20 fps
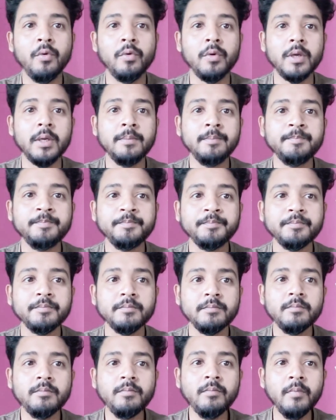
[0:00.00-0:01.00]
Okay,
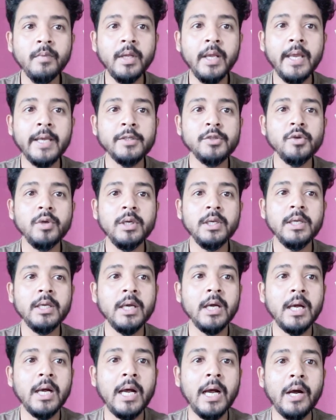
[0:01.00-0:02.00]

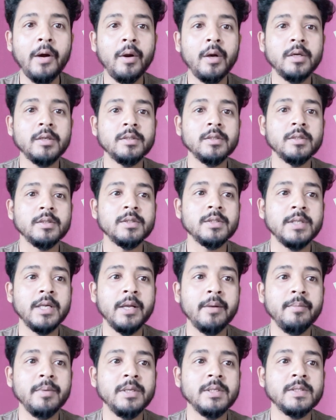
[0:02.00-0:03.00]
actually our
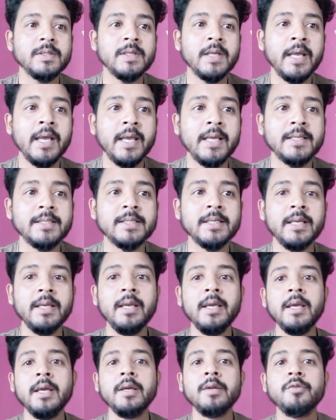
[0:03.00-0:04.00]
service has a
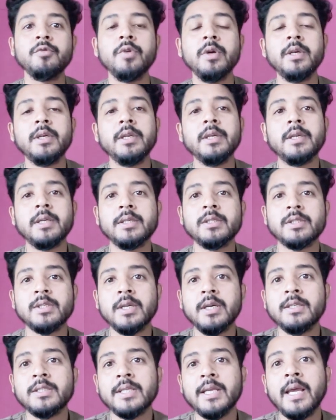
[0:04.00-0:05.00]
20
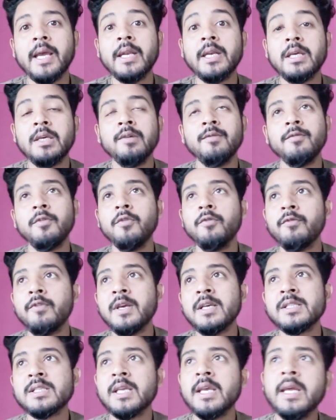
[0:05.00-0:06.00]
testers, and if you
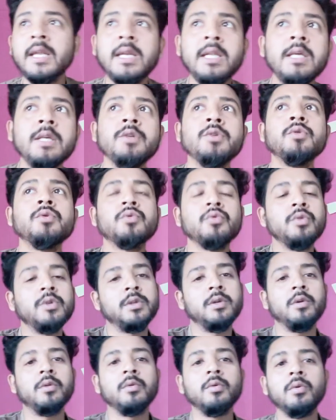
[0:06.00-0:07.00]
face any issues
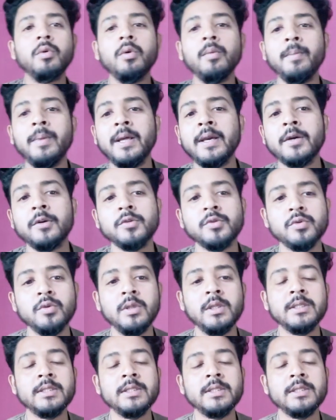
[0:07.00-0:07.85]
with your Google Play Console,